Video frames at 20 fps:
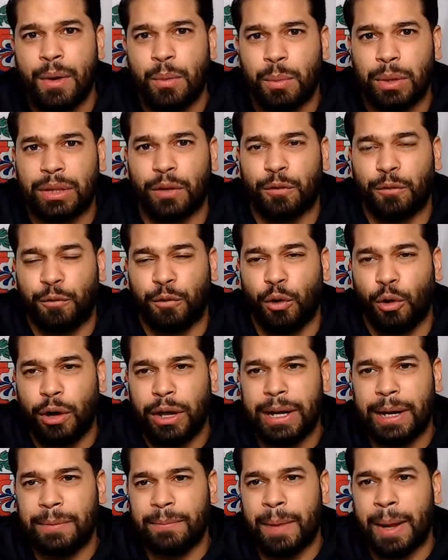with the
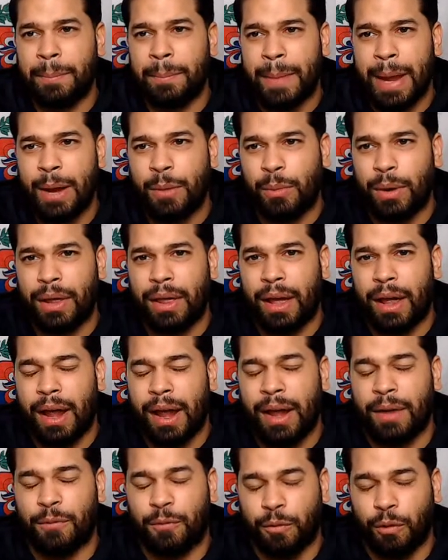Floyd and Mayweather
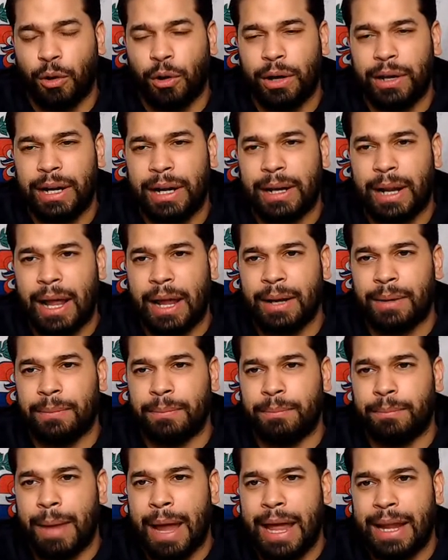and Floyd
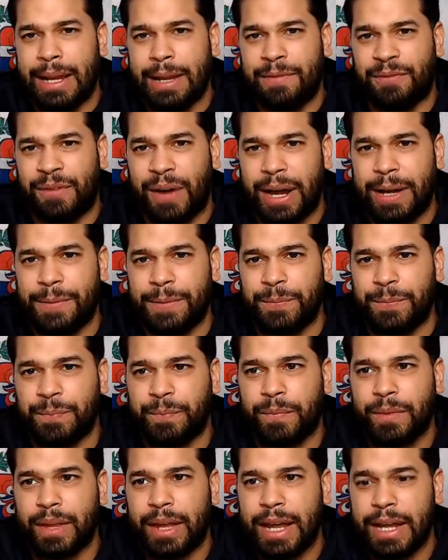and Manny fight,
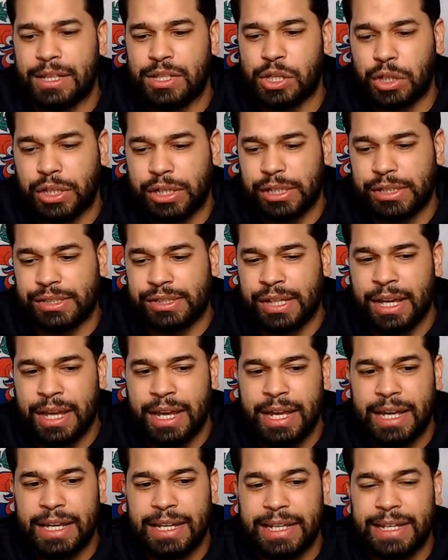it took us
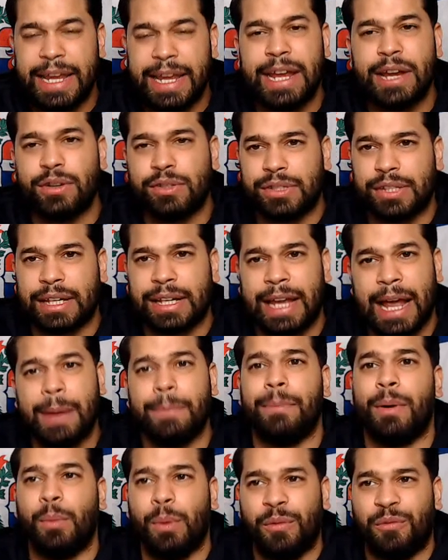years to
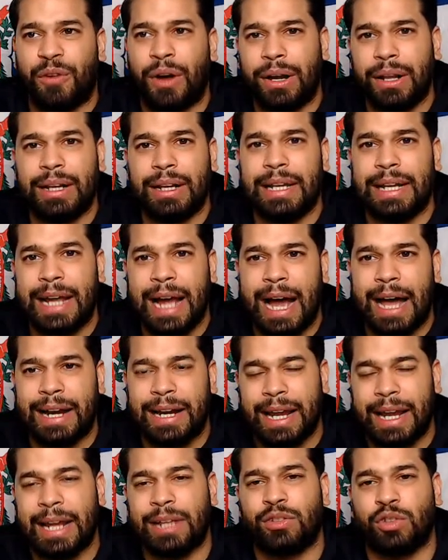get, but we finally got
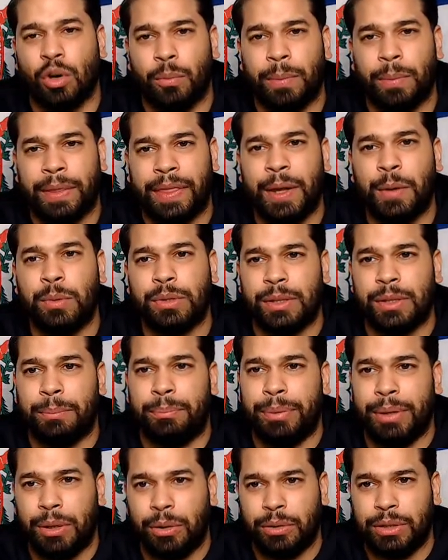it. So, but there was a
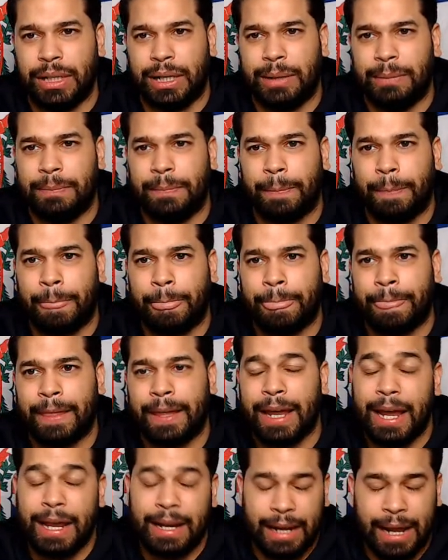build up,
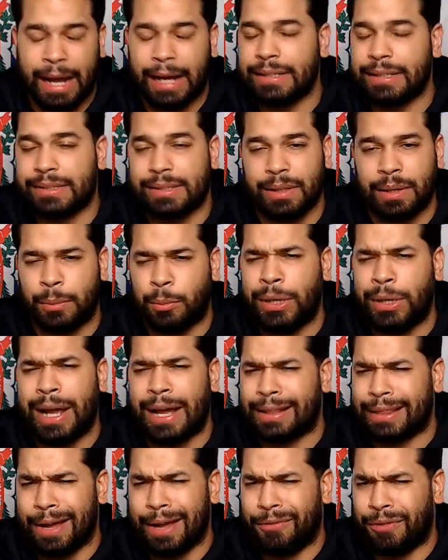and honestly, we
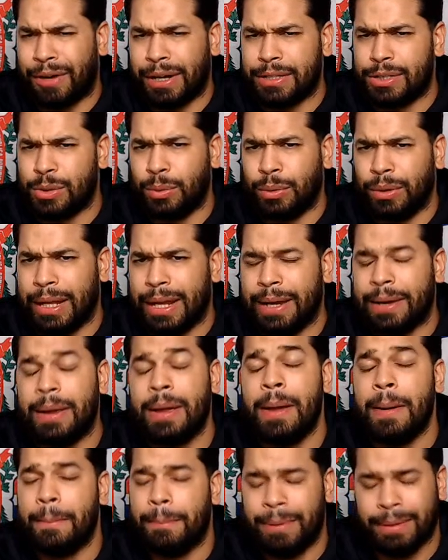got that fight too late.
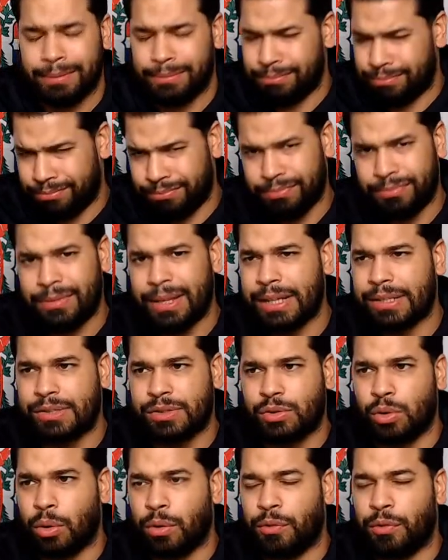But that's a
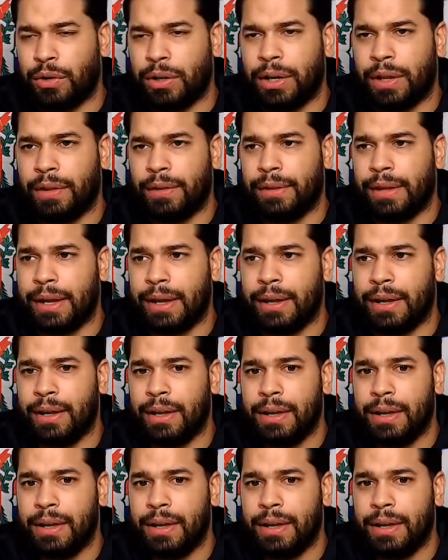story for another day.